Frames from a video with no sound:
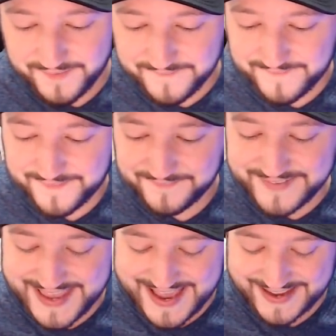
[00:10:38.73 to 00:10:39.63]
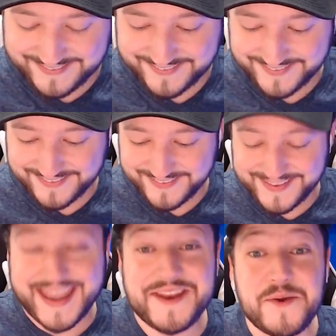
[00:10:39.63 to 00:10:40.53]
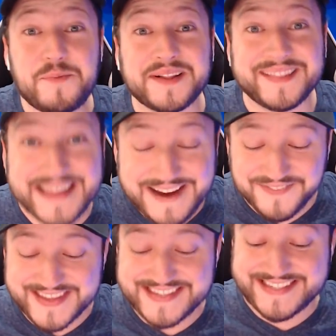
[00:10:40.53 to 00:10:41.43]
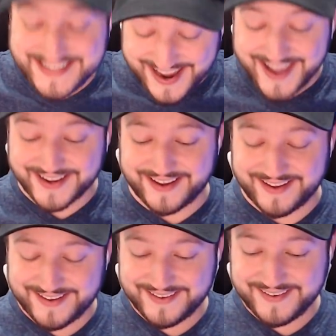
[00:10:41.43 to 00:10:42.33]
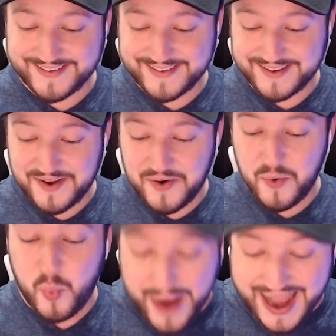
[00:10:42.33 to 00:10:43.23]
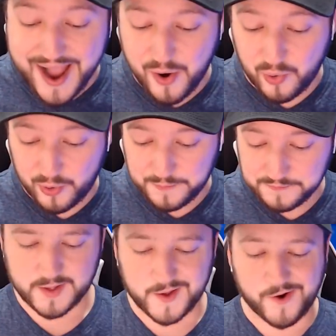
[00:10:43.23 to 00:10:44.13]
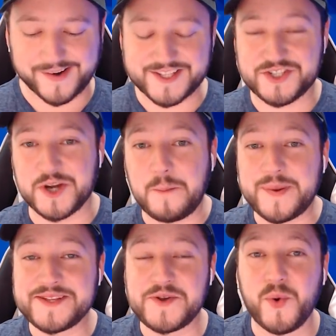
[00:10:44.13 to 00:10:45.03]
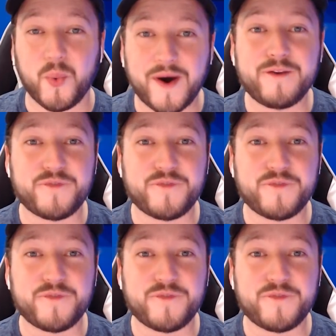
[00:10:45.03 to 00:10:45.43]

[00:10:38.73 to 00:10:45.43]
Oh, man. Can you believe this deck? Wow. All right, let's jump into one